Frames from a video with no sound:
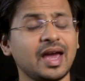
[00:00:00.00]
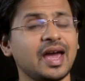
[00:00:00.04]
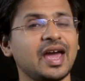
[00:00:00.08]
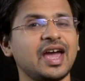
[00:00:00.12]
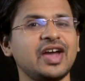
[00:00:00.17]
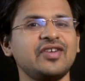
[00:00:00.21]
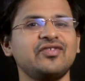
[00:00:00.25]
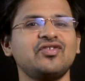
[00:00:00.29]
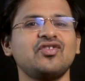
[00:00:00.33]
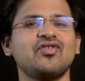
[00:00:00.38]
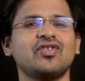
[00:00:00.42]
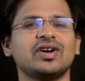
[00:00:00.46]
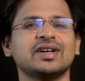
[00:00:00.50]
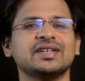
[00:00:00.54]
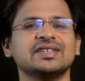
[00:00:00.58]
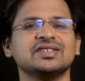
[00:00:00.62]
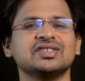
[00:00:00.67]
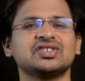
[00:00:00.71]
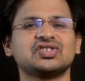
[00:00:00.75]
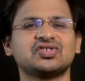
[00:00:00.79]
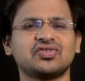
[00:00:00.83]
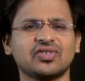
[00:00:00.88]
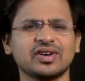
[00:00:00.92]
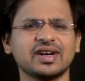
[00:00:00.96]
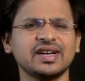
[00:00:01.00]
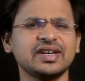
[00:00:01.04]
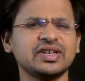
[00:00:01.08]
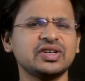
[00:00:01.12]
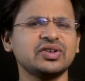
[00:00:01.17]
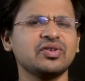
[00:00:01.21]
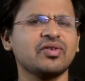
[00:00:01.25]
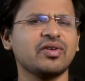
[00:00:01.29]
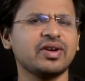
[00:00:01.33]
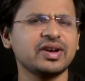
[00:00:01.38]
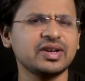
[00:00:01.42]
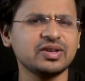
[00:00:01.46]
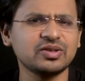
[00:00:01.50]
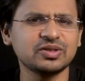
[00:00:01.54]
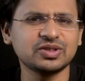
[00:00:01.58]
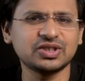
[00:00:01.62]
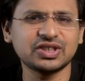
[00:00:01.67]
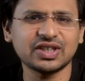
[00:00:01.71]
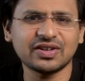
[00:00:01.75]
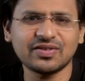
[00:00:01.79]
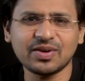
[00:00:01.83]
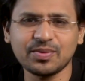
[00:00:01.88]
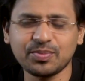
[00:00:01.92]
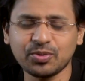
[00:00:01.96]
Hey everyone, struggling to run your
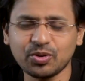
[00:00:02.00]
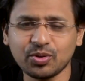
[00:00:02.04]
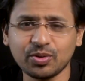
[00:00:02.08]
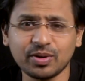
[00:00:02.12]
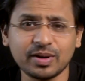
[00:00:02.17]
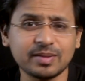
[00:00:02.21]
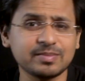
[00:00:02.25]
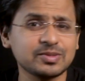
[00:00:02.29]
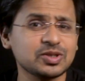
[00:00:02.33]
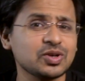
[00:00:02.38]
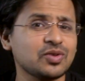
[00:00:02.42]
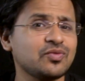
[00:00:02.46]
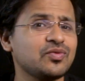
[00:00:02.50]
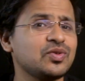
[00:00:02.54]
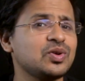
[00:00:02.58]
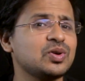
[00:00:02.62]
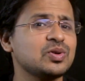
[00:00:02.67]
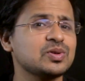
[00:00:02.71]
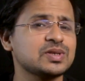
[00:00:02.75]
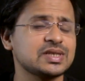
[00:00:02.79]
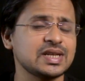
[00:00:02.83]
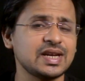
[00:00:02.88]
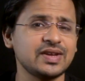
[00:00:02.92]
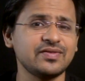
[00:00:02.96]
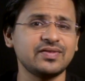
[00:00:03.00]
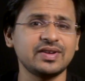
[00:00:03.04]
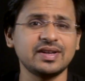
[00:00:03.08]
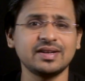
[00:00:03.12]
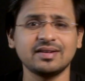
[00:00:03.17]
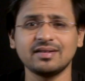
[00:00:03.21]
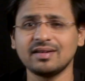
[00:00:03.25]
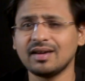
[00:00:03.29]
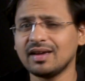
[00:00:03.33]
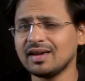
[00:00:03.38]
Java programs on Windows 11?